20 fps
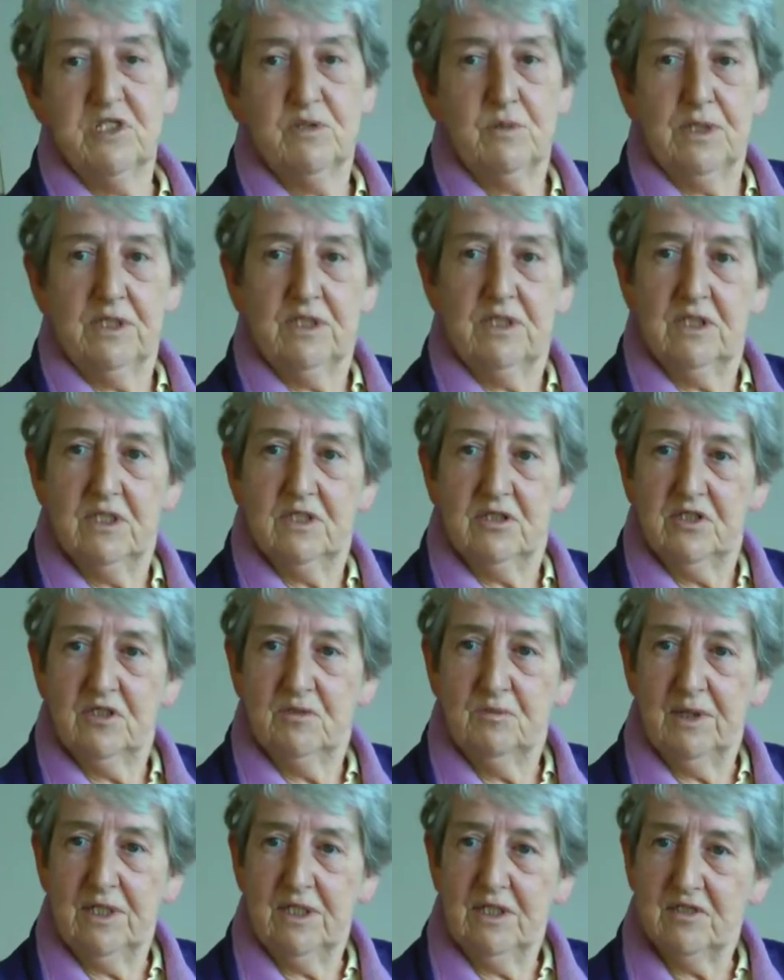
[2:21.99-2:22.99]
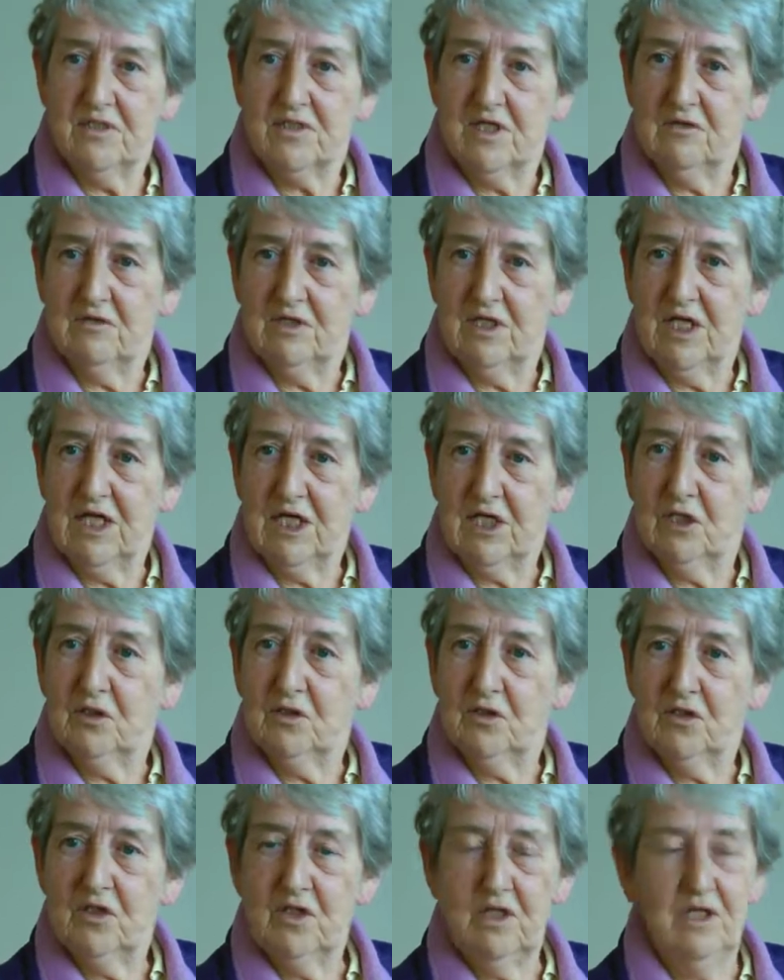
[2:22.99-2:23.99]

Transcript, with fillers: sweethearted me as only he could,